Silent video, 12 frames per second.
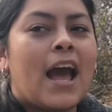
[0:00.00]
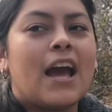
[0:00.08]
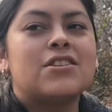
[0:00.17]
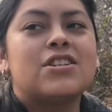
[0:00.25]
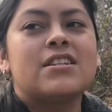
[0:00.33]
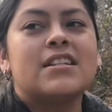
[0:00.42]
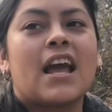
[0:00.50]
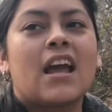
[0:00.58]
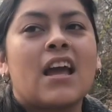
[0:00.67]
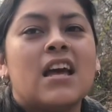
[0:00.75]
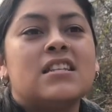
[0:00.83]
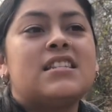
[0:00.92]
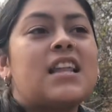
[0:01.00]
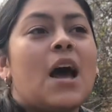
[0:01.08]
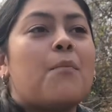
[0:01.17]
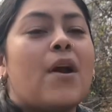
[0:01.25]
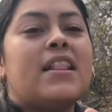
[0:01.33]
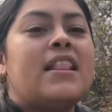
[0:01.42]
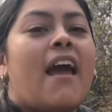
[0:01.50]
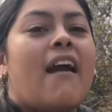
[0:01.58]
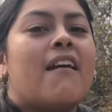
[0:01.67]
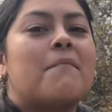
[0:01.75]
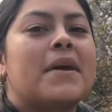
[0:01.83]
and she's like, stop right there.